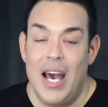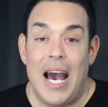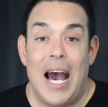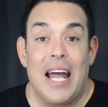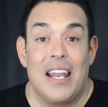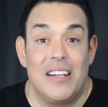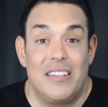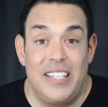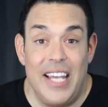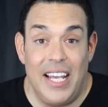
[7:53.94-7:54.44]

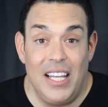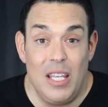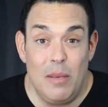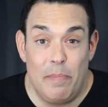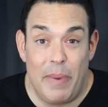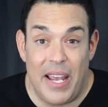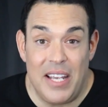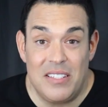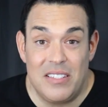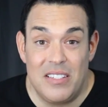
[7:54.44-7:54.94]
On a daily
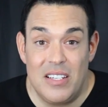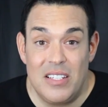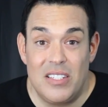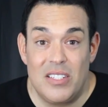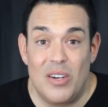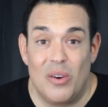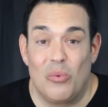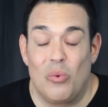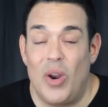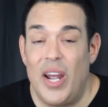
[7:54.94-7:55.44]

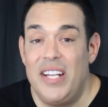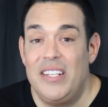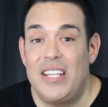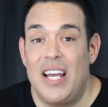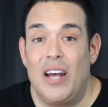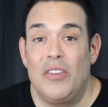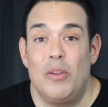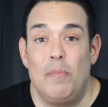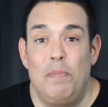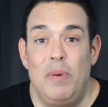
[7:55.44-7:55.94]
basis, write
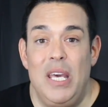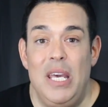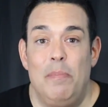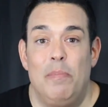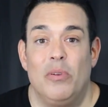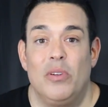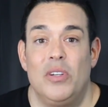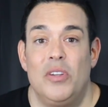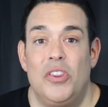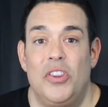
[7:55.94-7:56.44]
down the
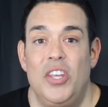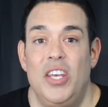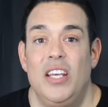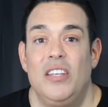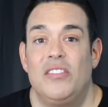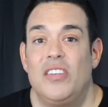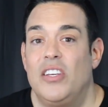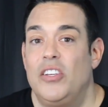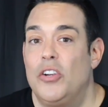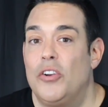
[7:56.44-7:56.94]
people and
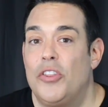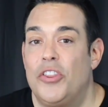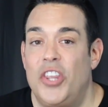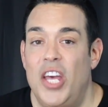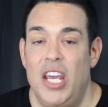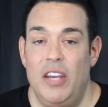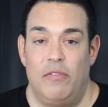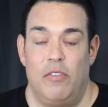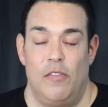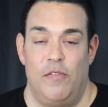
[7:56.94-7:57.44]
things that you're
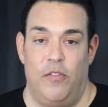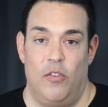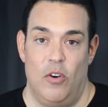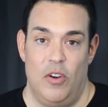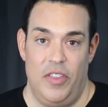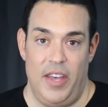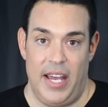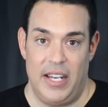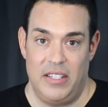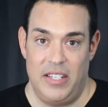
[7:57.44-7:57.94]
thankful for
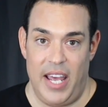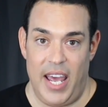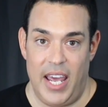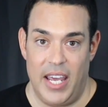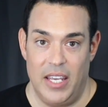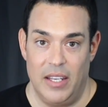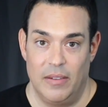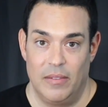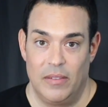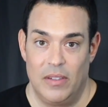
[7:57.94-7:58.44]
that
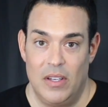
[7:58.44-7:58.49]
day.